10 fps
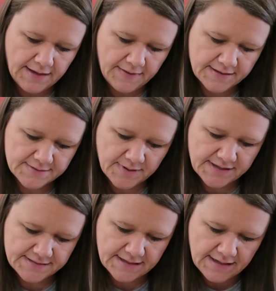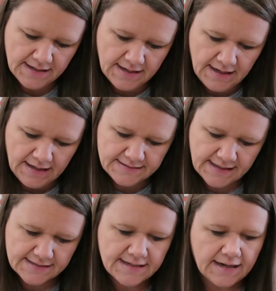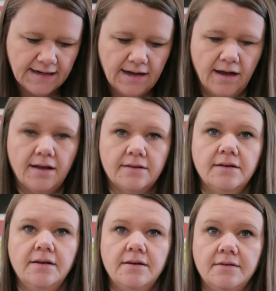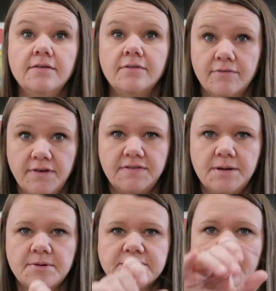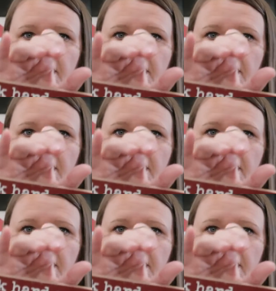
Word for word: and this was $6.99, 50%